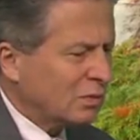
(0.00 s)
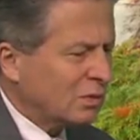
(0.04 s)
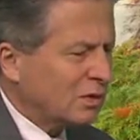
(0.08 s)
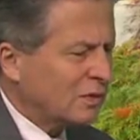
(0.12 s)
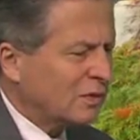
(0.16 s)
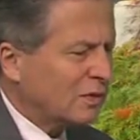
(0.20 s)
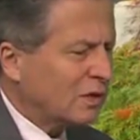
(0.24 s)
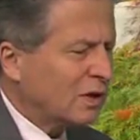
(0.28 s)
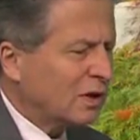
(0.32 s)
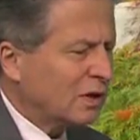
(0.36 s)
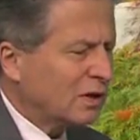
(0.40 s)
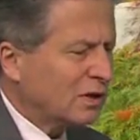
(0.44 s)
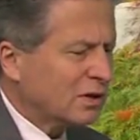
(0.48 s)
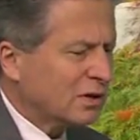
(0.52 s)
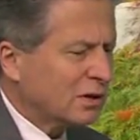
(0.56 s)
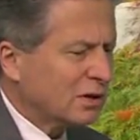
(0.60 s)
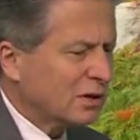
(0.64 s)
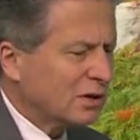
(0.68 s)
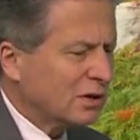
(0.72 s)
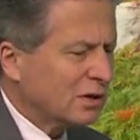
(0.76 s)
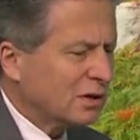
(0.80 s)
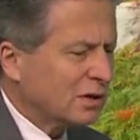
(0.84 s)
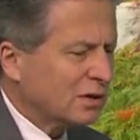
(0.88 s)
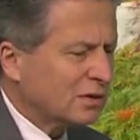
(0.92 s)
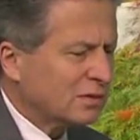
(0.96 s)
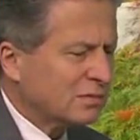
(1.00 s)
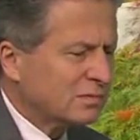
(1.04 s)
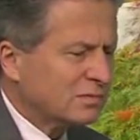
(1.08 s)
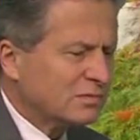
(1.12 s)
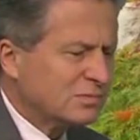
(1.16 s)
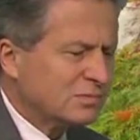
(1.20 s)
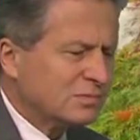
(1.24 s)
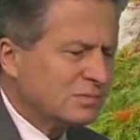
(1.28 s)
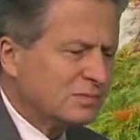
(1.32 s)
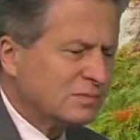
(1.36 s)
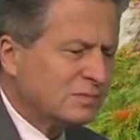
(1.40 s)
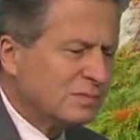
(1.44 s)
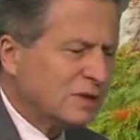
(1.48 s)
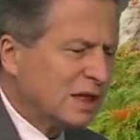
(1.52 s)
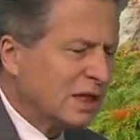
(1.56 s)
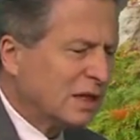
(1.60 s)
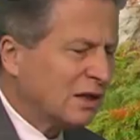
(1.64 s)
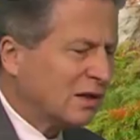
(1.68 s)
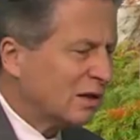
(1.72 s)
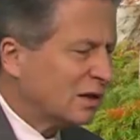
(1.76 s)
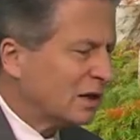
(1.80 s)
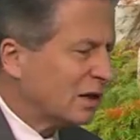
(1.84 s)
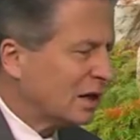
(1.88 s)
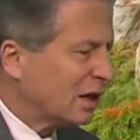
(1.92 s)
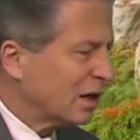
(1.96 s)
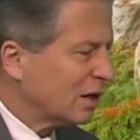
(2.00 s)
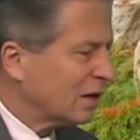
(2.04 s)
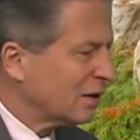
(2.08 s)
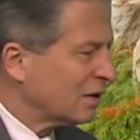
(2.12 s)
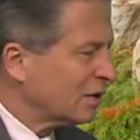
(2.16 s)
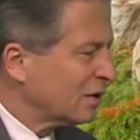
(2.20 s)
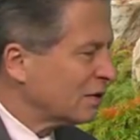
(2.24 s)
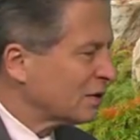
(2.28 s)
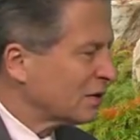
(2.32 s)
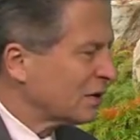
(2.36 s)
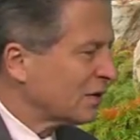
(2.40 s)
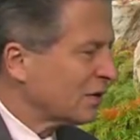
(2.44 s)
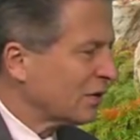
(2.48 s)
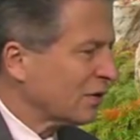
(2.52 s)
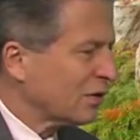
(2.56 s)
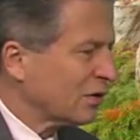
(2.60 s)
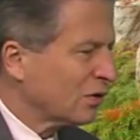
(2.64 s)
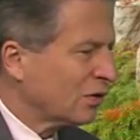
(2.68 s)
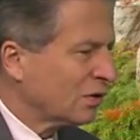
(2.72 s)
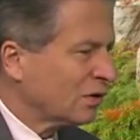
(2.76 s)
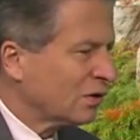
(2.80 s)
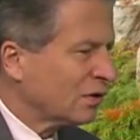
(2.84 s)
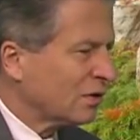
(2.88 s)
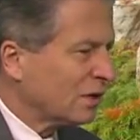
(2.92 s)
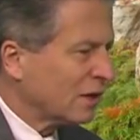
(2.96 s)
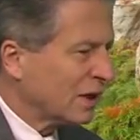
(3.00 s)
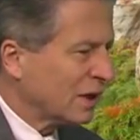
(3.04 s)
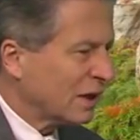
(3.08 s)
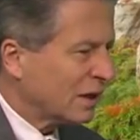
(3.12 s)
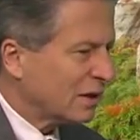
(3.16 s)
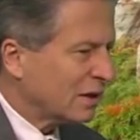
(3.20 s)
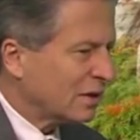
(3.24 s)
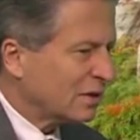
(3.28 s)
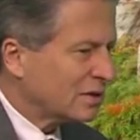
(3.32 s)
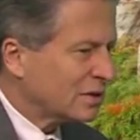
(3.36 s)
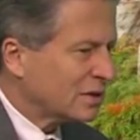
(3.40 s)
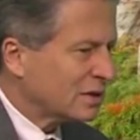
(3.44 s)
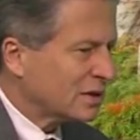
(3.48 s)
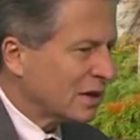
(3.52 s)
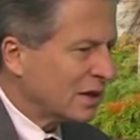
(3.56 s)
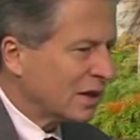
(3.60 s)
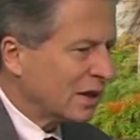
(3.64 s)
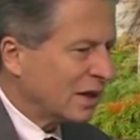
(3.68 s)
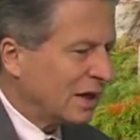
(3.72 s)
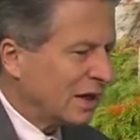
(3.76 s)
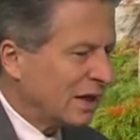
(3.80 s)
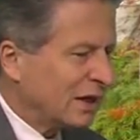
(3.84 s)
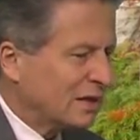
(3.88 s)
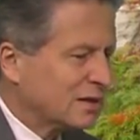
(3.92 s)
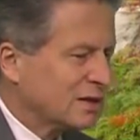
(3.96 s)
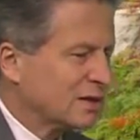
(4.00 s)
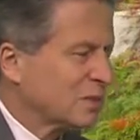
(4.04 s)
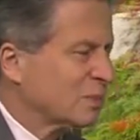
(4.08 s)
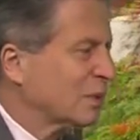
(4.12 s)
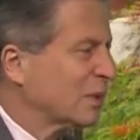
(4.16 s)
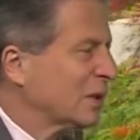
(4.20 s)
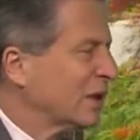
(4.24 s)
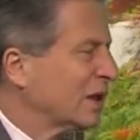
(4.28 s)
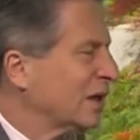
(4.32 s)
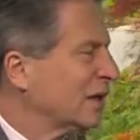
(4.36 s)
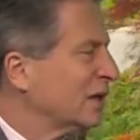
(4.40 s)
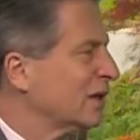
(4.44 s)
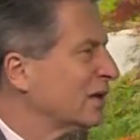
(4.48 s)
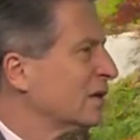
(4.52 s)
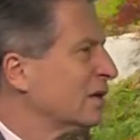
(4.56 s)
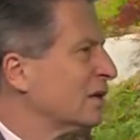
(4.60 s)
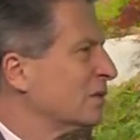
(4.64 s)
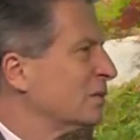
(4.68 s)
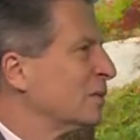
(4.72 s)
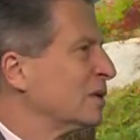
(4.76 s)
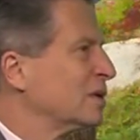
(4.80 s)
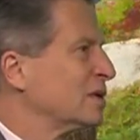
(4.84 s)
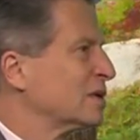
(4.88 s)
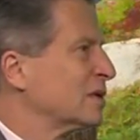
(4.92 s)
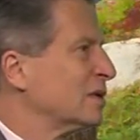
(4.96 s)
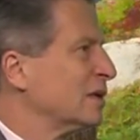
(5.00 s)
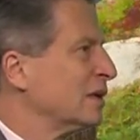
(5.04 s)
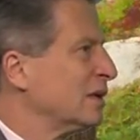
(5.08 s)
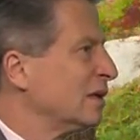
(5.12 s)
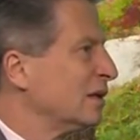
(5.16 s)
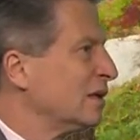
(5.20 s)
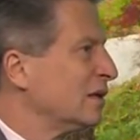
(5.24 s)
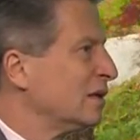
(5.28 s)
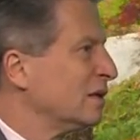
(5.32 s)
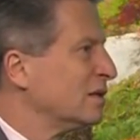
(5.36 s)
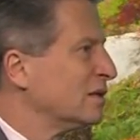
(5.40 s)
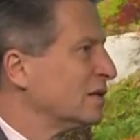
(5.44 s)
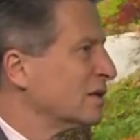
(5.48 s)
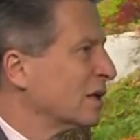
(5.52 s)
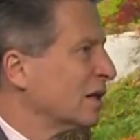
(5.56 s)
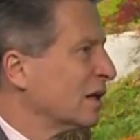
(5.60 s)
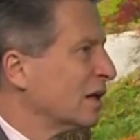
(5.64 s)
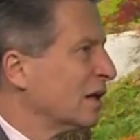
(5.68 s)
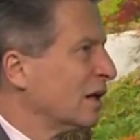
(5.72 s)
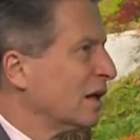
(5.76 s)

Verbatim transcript: We've all heard kindergartners and third graders explain their misdeeds,